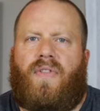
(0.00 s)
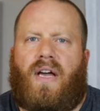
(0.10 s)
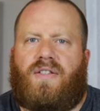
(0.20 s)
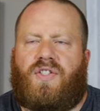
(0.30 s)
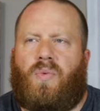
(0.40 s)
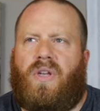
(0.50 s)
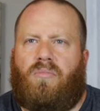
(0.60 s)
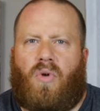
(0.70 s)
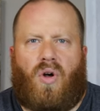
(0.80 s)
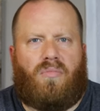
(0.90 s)
that
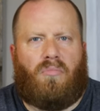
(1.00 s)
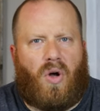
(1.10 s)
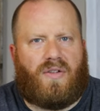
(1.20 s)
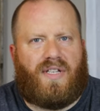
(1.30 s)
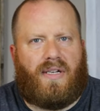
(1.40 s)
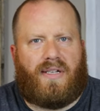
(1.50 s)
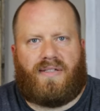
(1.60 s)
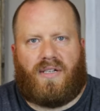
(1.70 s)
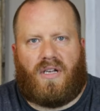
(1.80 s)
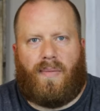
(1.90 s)
sweet
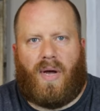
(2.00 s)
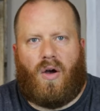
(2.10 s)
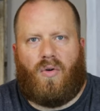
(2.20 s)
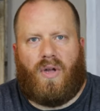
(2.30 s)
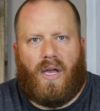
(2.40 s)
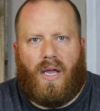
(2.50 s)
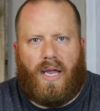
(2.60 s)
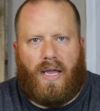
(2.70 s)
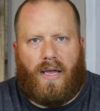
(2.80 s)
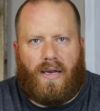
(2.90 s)
maltiness to come out
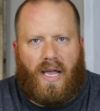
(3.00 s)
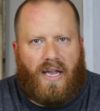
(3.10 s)
in